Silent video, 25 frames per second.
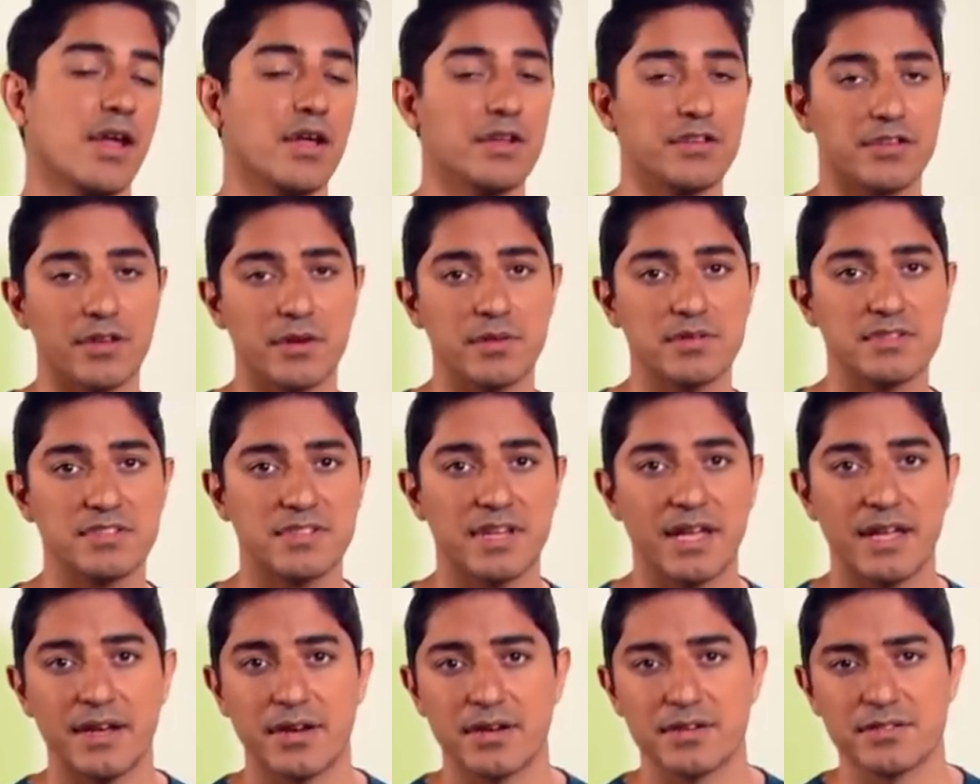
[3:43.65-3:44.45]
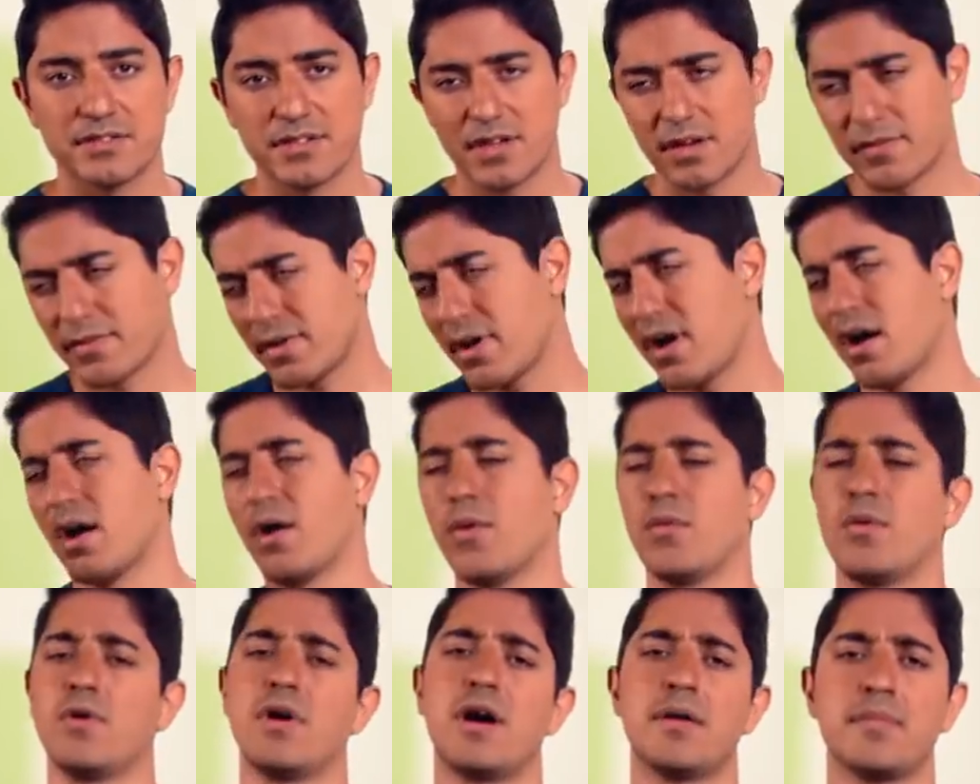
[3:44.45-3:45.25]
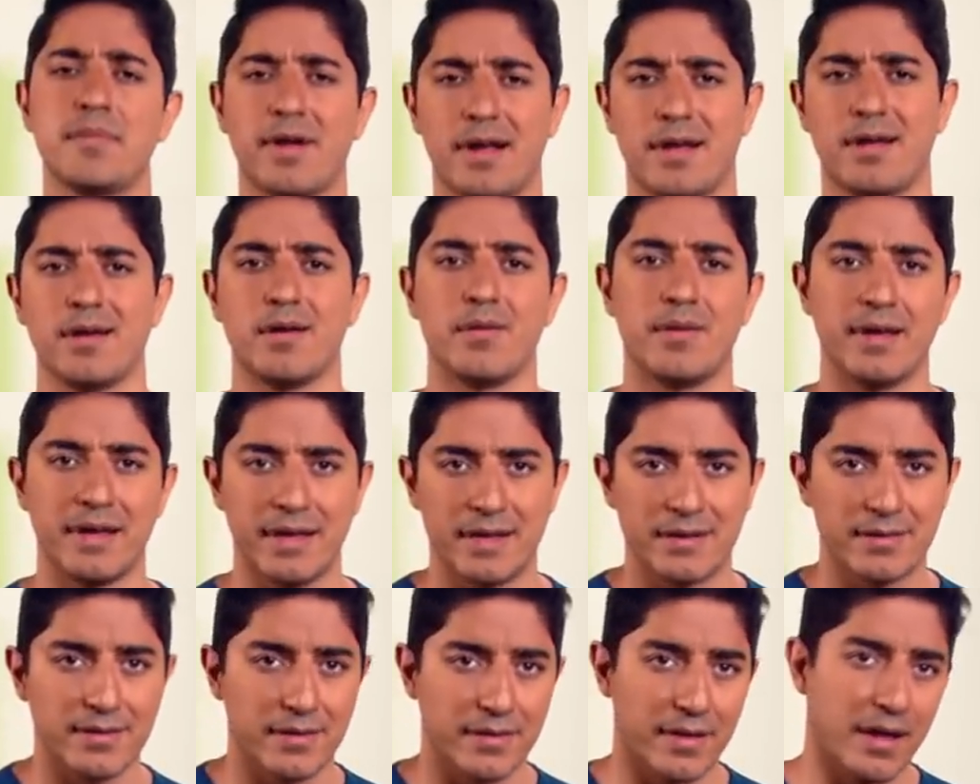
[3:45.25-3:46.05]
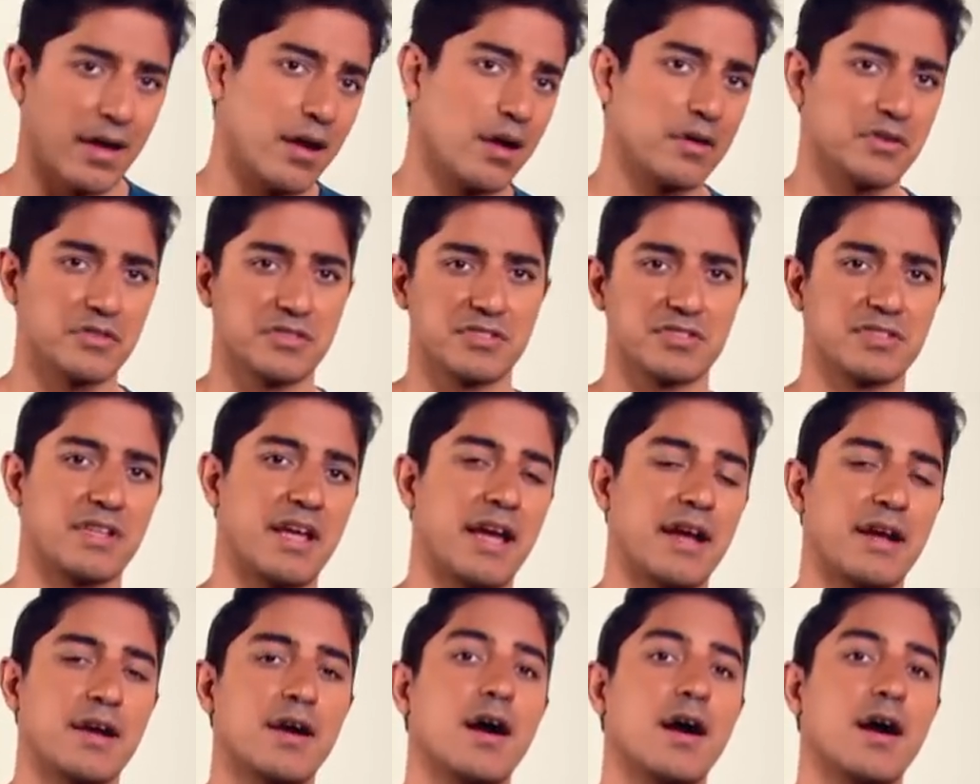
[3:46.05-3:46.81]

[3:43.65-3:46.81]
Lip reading: don't say to yourself, oh, well, I'm not going into that, I'll just slack